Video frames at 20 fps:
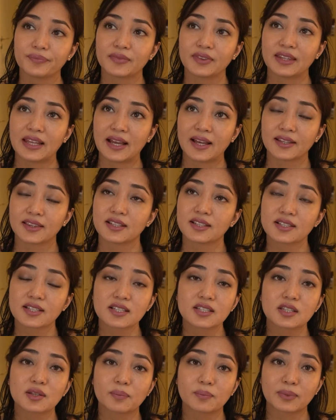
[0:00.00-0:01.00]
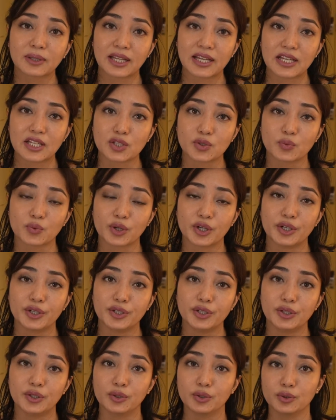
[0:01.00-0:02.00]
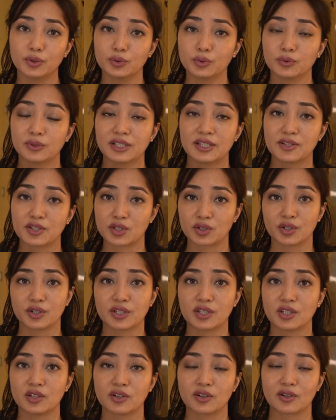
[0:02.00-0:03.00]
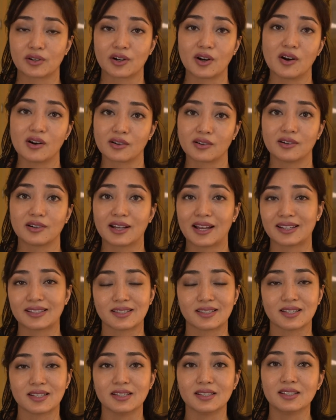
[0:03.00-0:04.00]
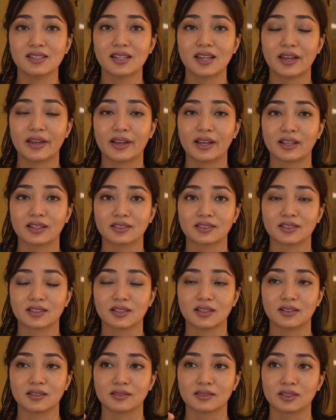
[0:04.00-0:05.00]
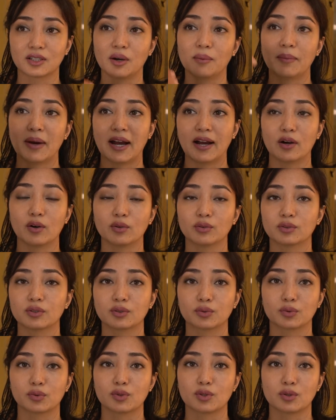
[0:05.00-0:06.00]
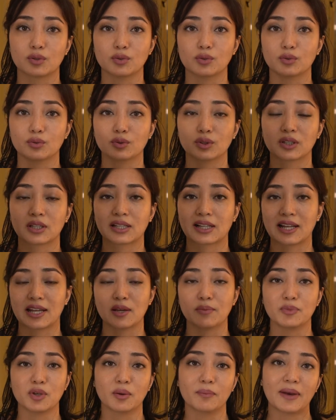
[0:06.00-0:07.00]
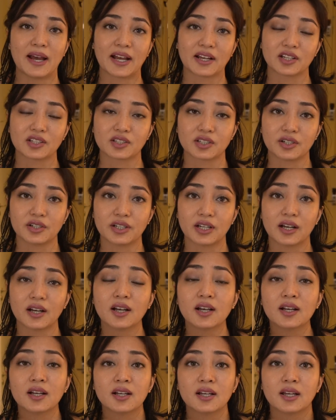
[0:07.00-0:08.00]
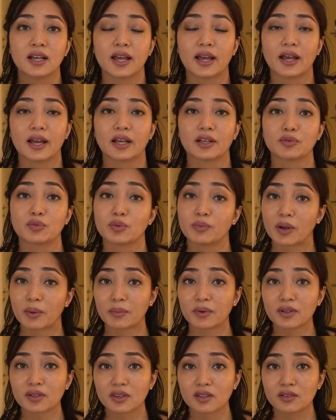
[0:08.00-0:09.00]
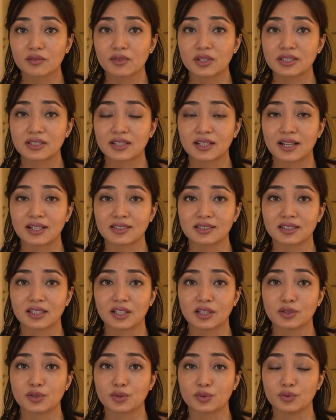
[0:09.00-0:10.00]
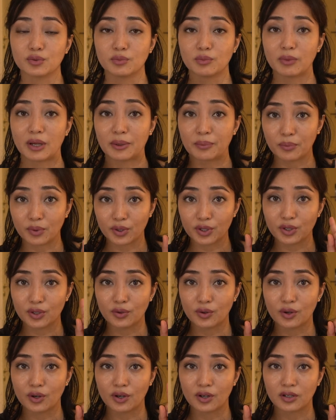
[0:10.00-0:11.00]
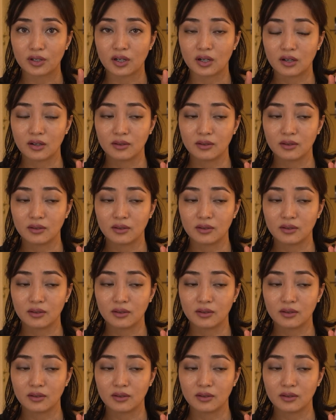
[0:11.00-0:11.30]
this is the place where you insert your Hong Kong ID and come out to claim your baggage area. And remember the reason I said to remember your